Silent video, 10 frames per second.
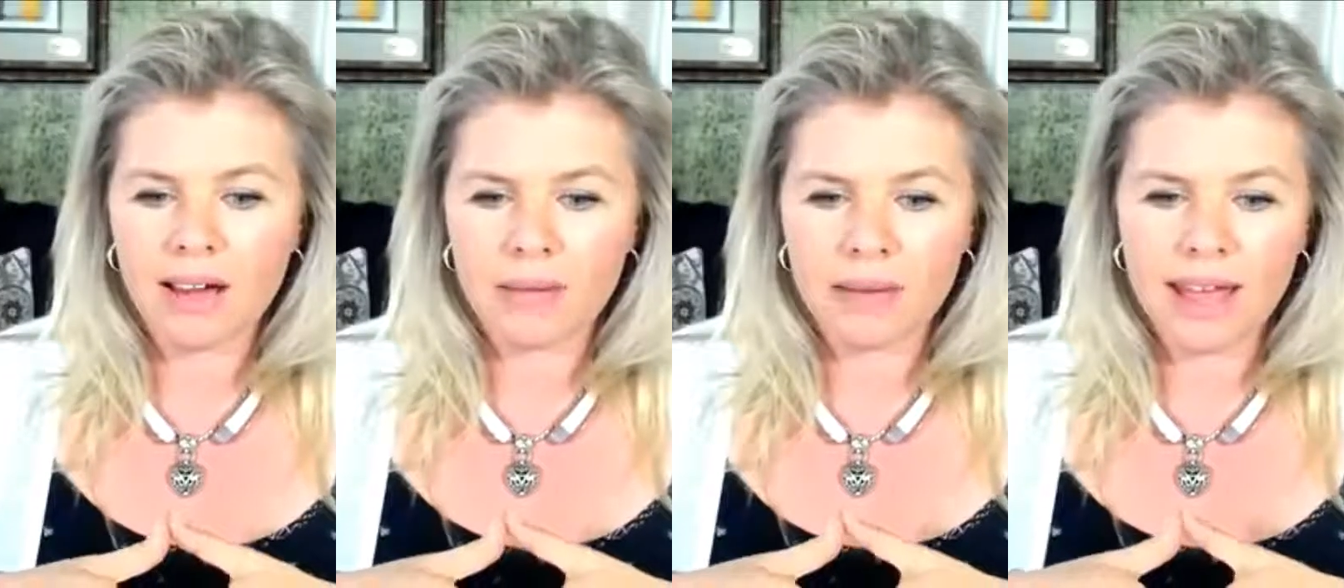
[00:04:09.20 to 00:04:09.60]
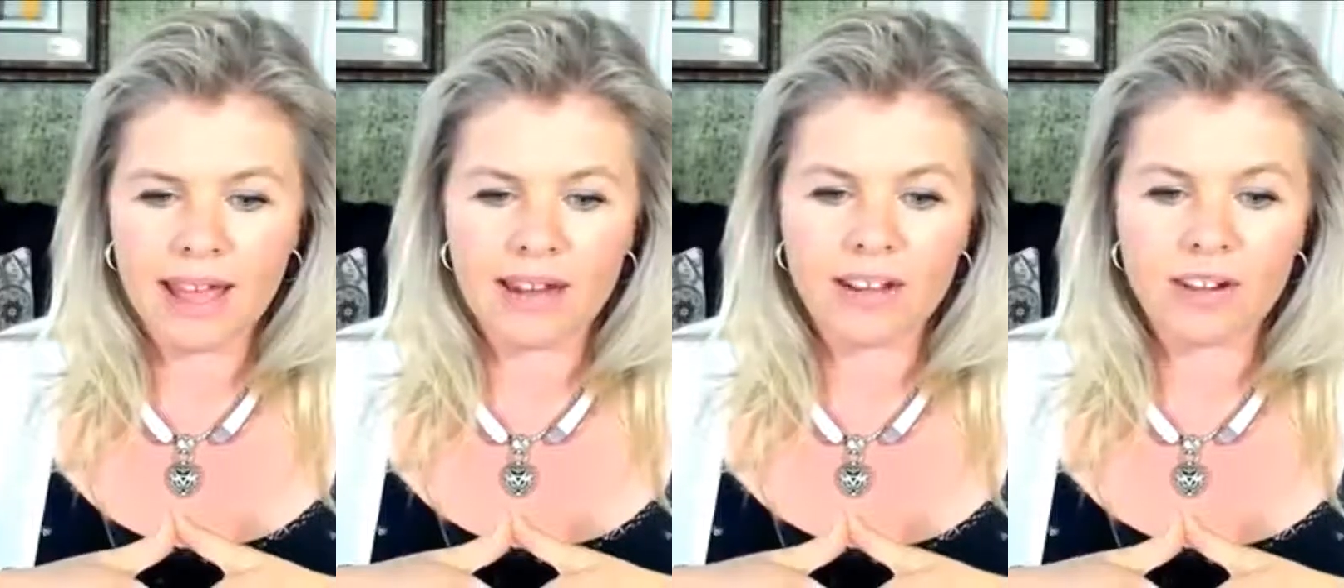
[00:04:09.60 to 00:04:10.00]

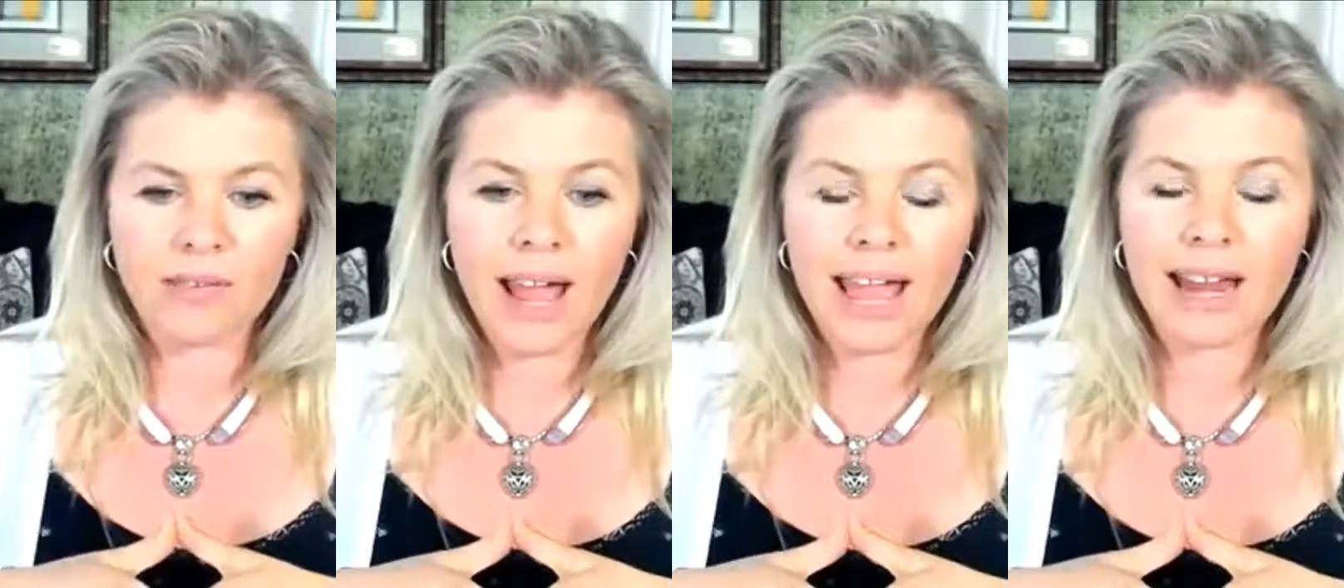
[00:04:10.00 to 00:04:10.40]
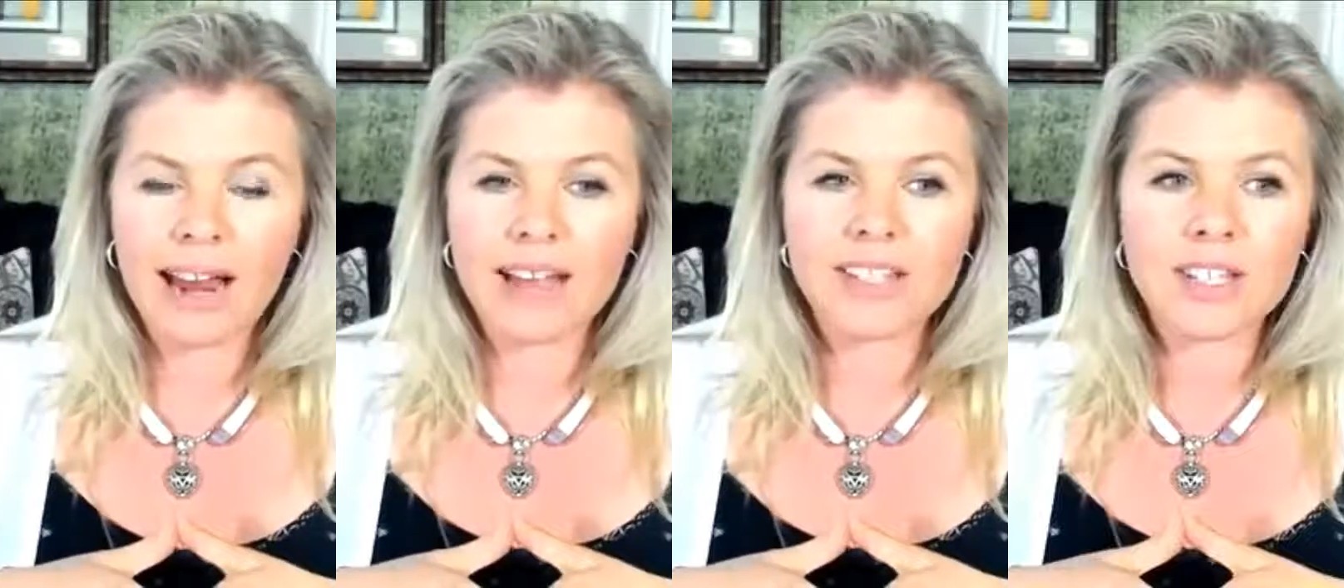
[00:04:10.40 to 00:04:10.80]
Anna, you're right. I
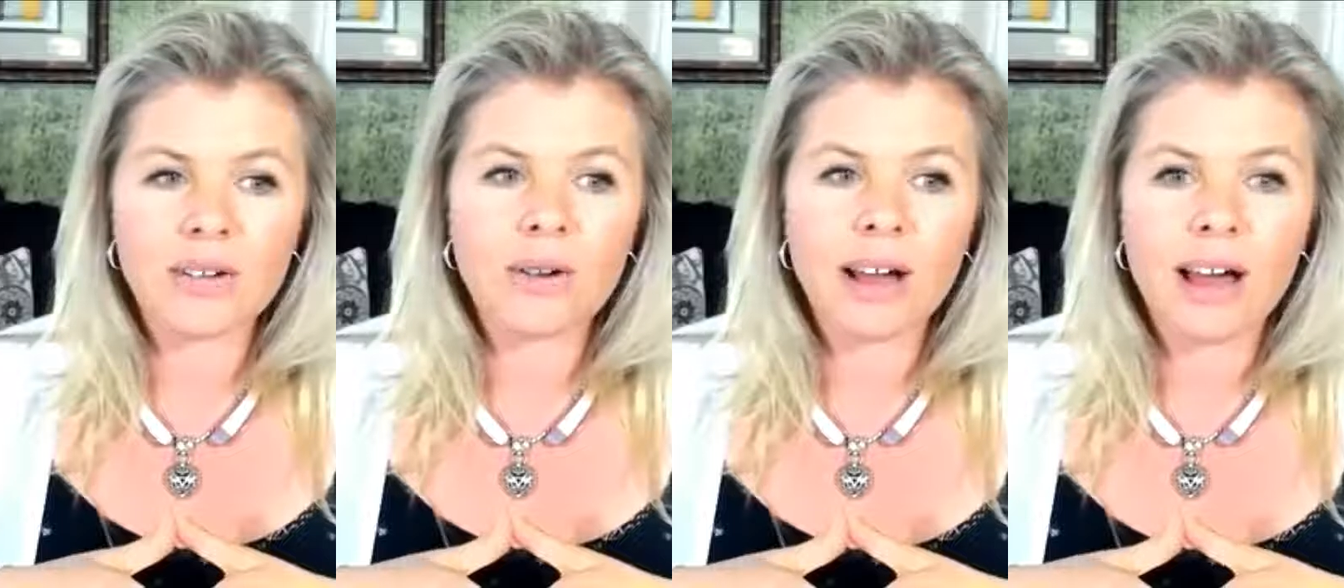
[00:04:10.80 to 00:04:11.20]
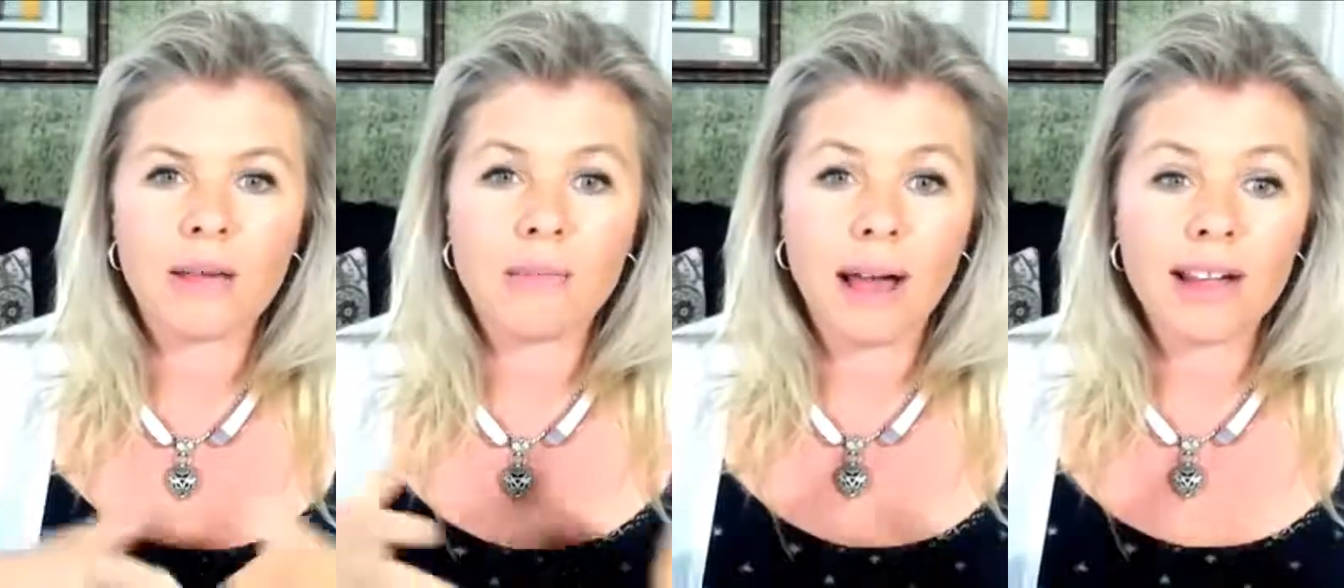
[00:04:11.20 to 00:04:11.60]
do
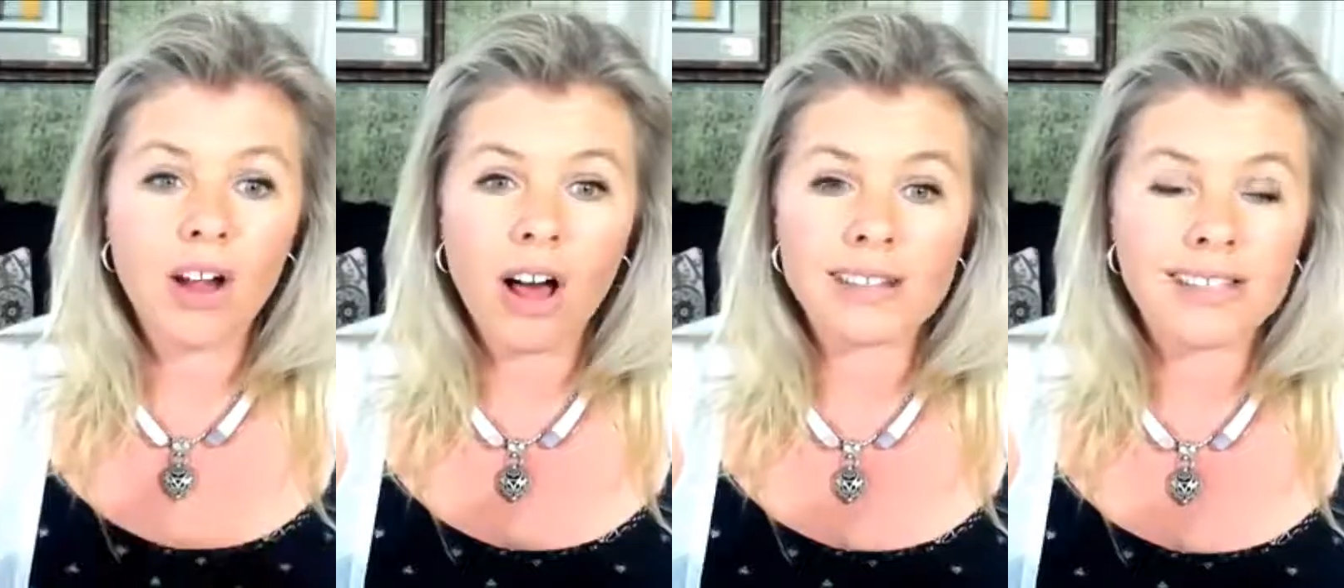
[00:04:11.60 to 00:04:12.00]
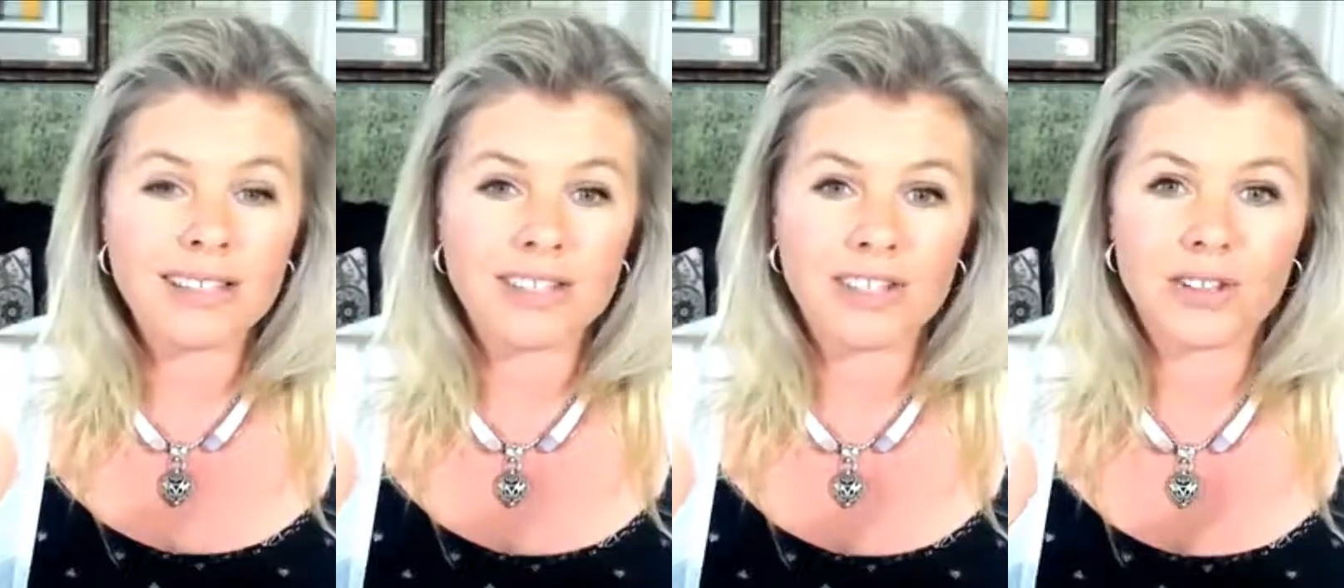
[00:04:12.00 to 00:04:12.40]
my calls on
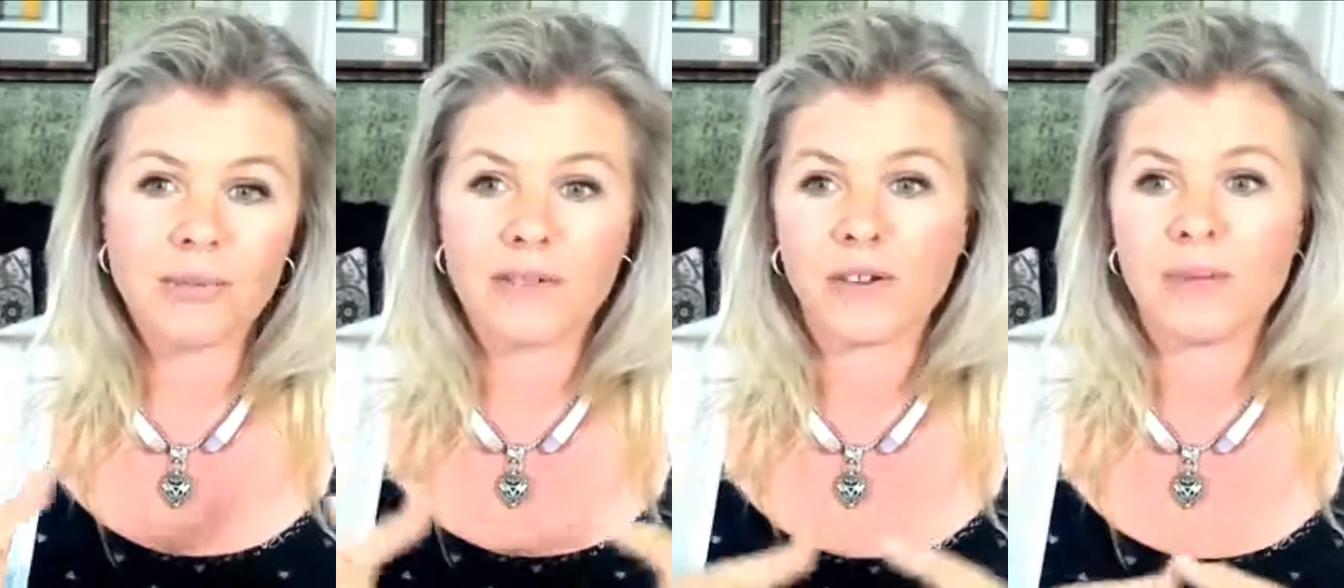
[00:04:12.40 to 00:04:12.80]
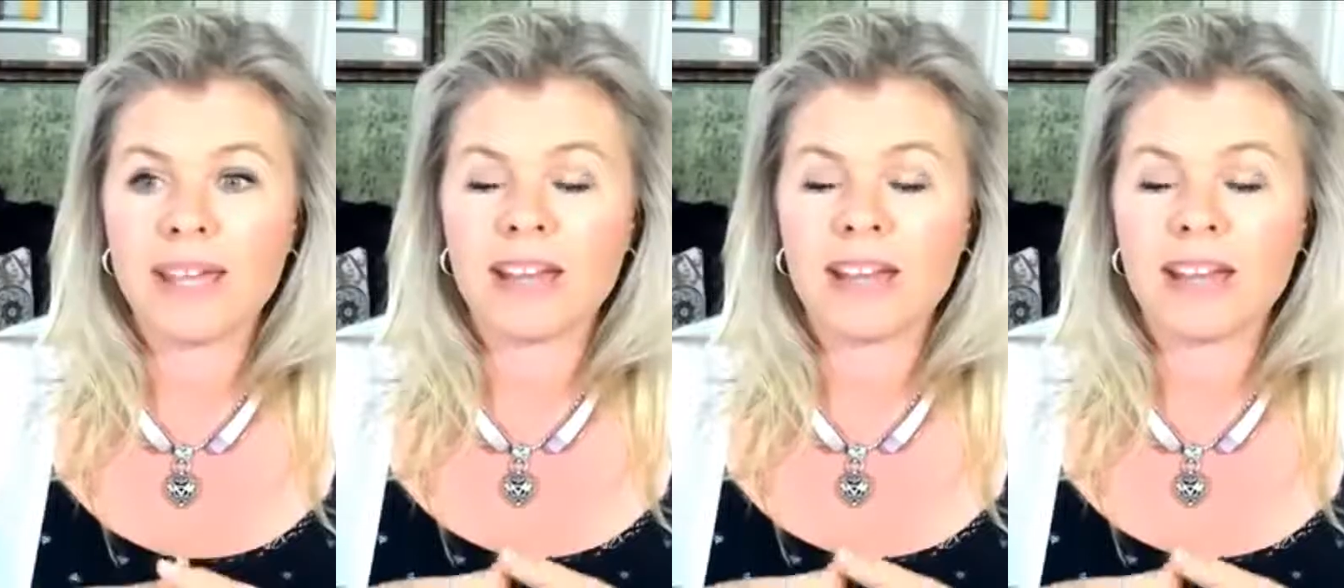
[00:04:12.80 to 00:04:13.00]
Zoom every week.